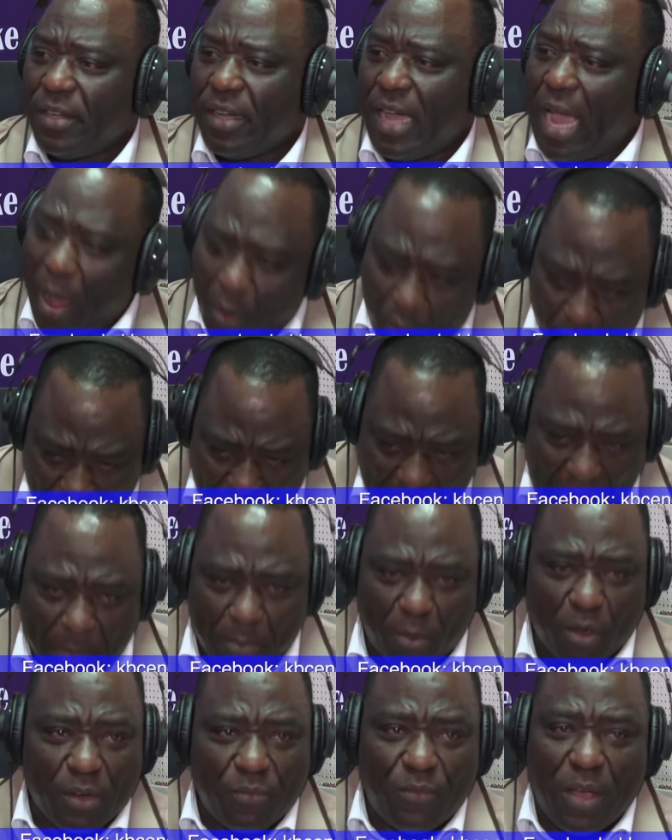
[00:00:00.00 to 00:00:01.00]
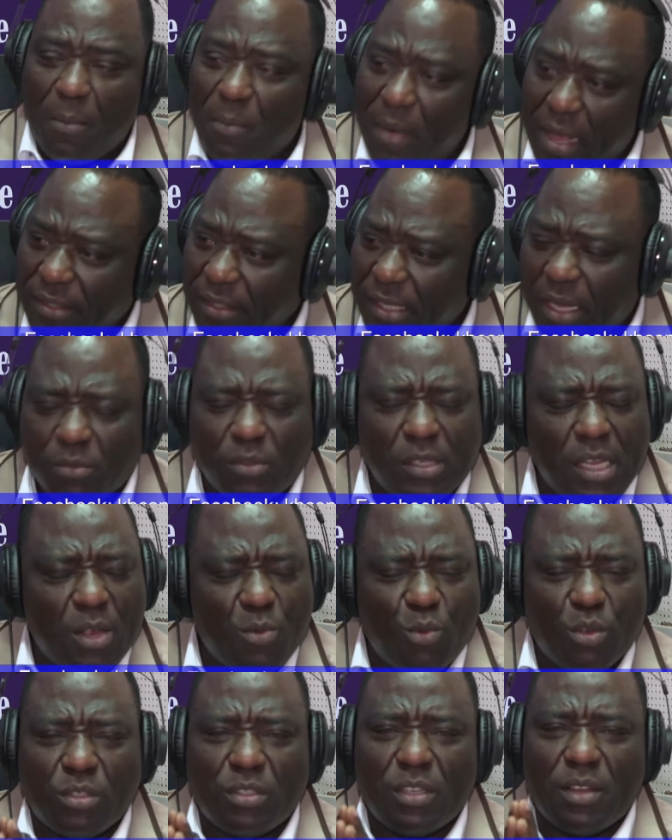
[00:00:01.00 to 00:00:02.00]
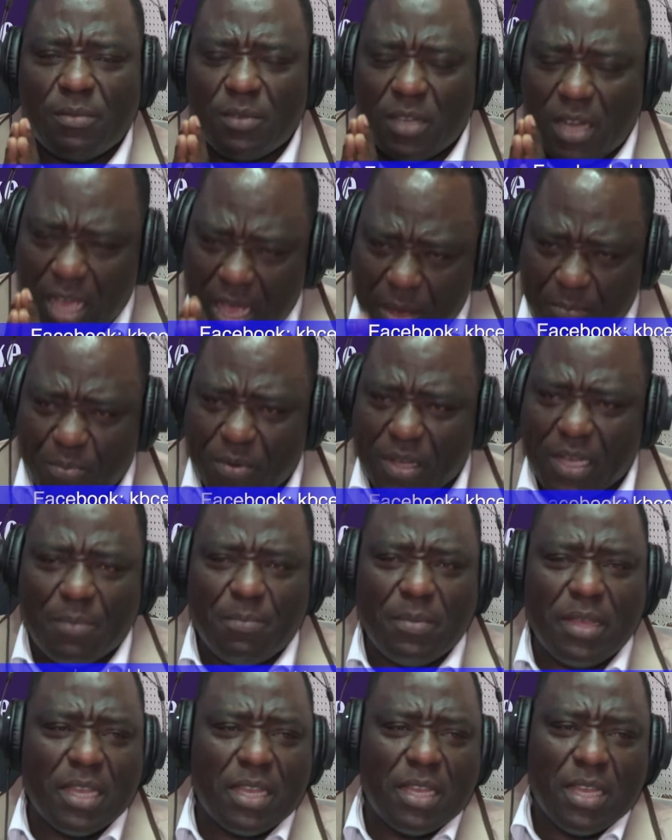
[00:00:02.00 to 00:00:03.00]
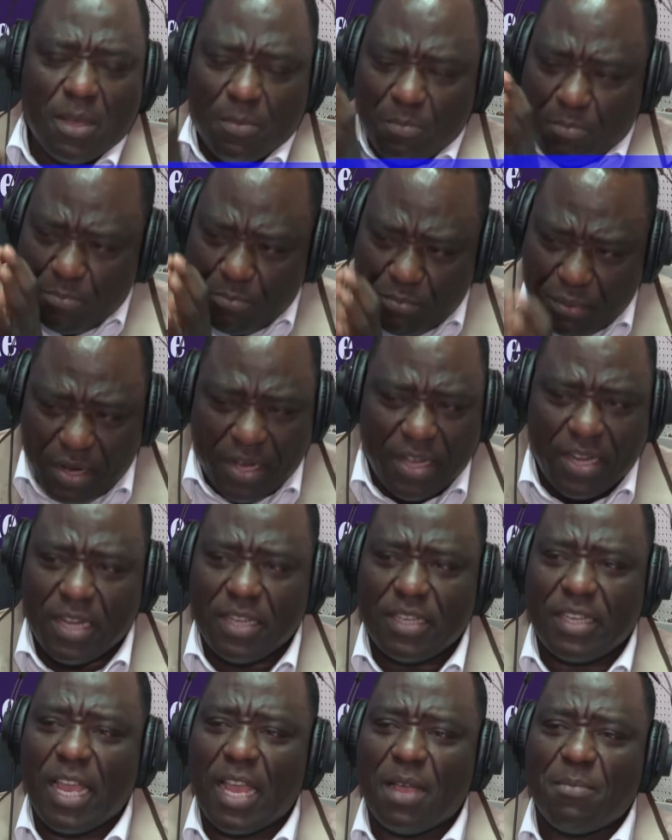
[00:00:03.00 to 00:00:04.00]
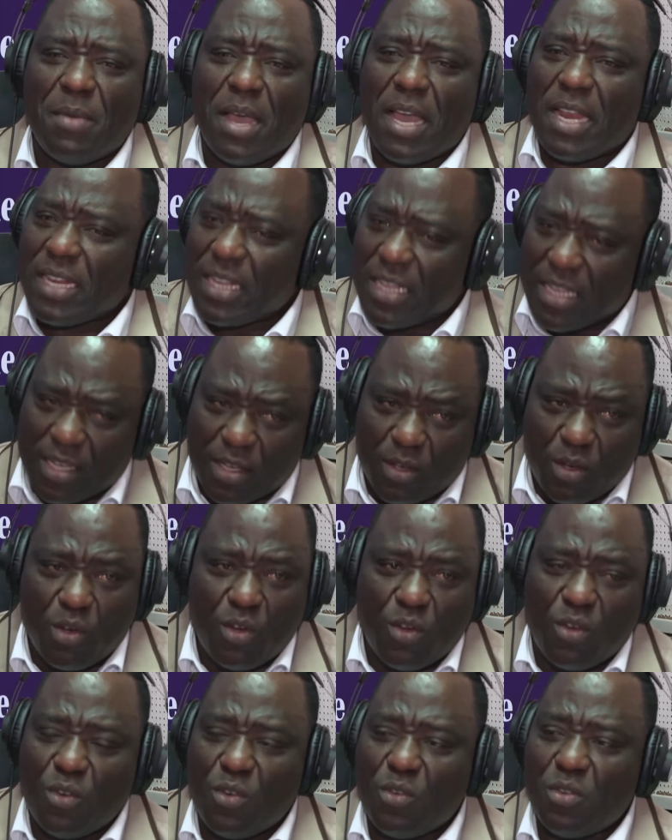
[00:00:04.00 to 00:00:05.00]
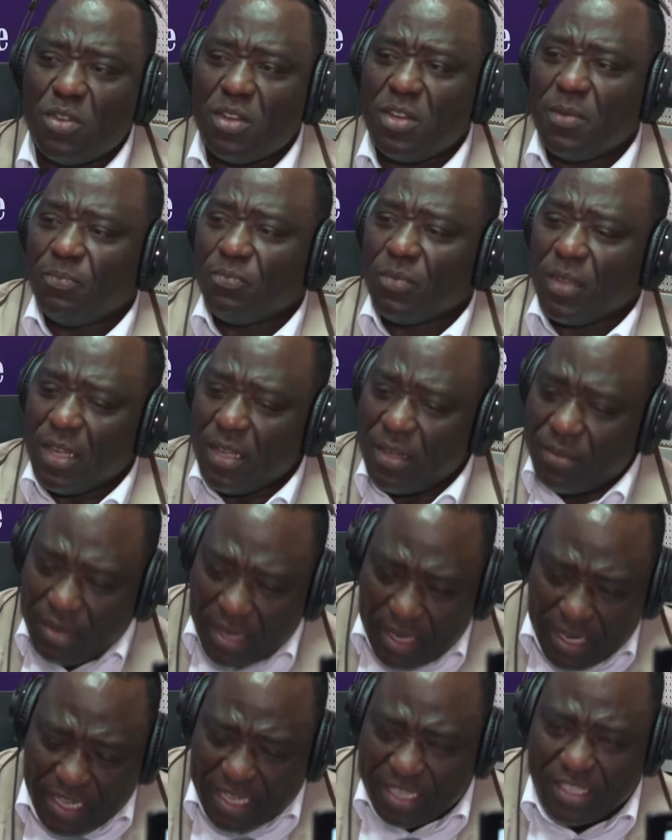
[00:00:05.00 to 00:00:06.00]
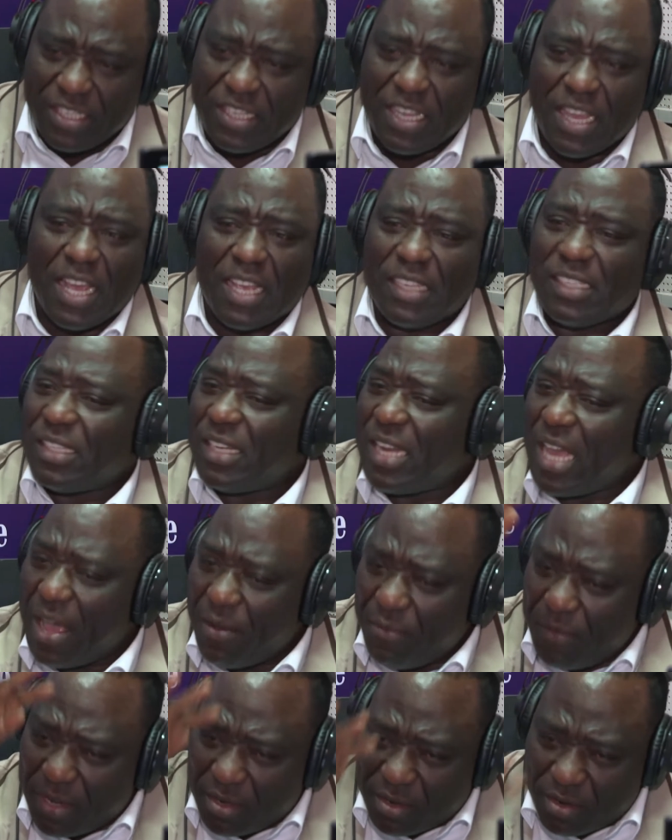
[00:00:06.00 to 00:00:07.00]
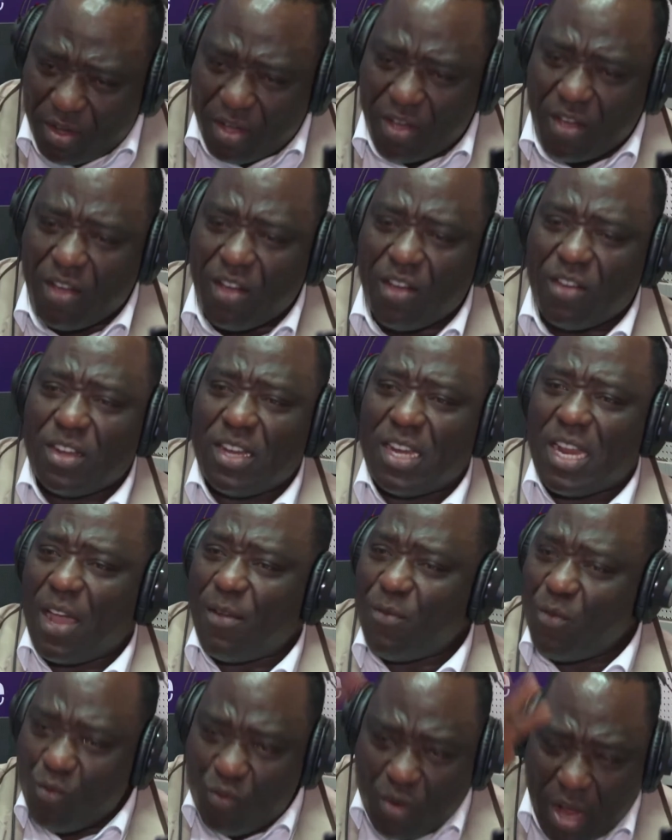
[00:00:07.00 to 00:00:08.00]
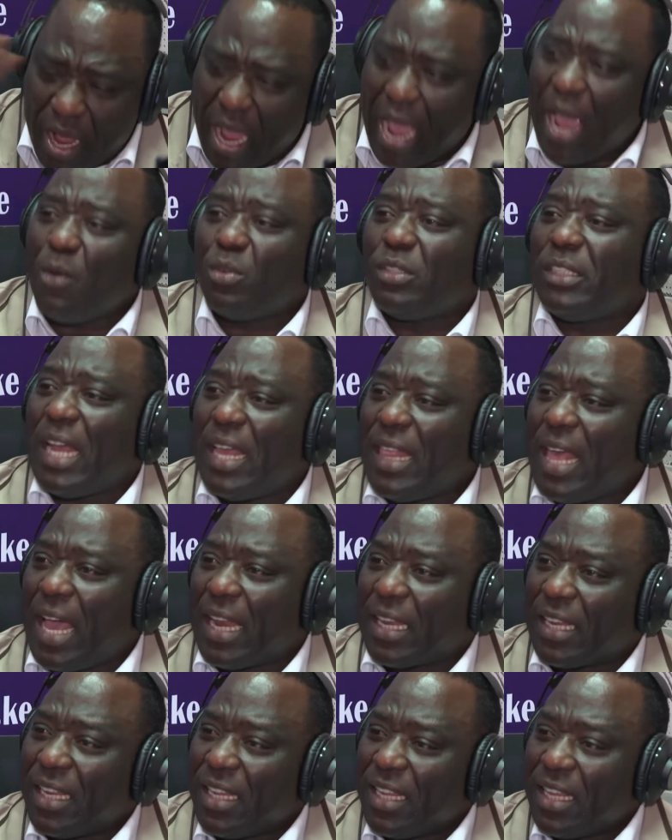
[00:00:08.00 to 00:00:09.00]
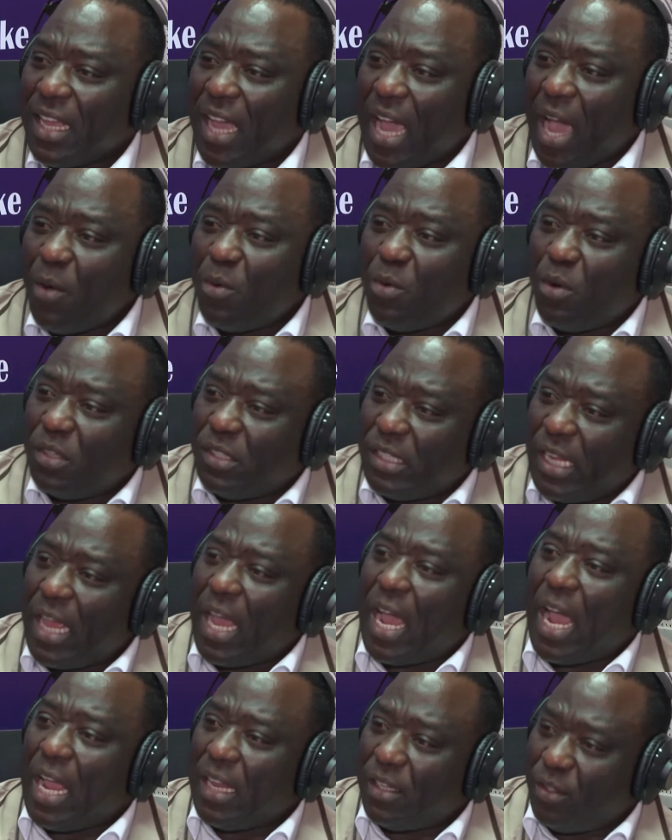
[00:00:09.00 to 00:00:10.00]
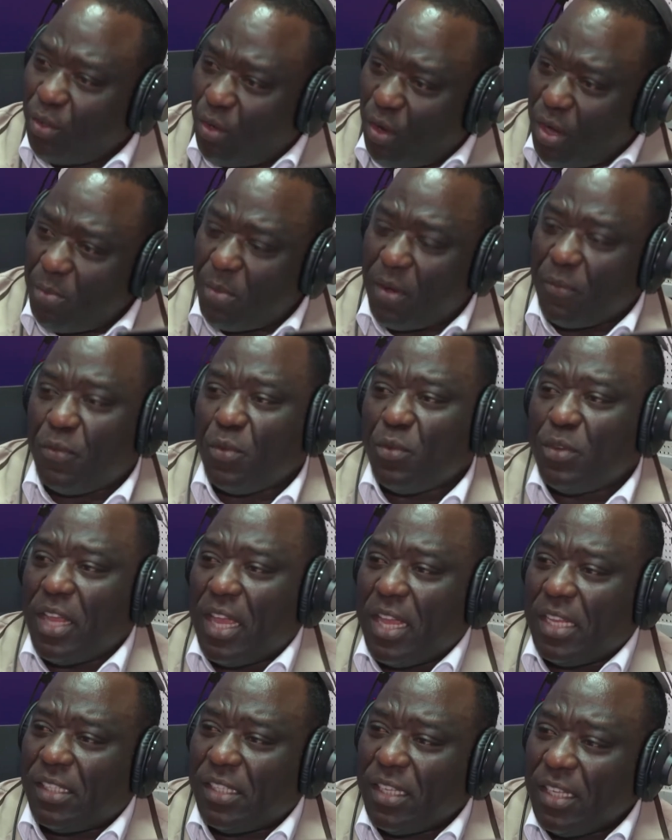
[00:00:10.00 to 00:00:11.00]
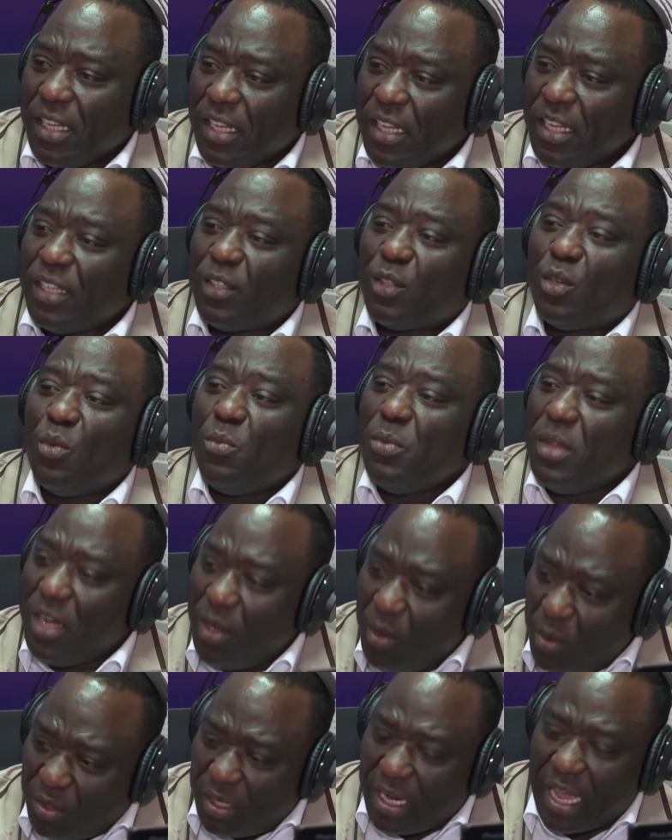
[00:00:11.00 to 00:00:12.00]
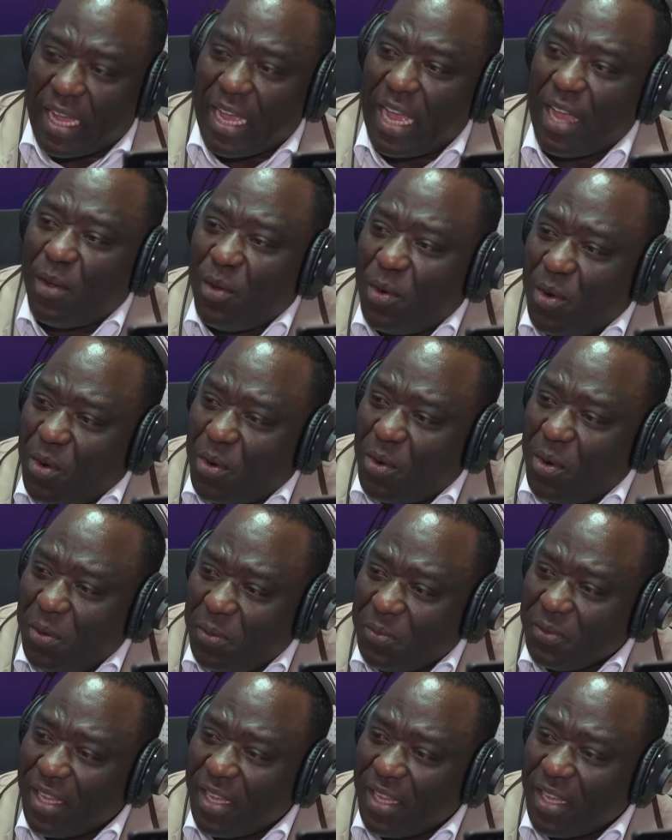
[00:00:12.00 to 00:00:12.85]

I will come, or if I'm asked, I'll say he was an upcoming, brilliant young man, good, religious, loved God, loved. I'll say that. Yeah. I will not say I saw him a few days. To me, he looked like Angoroko.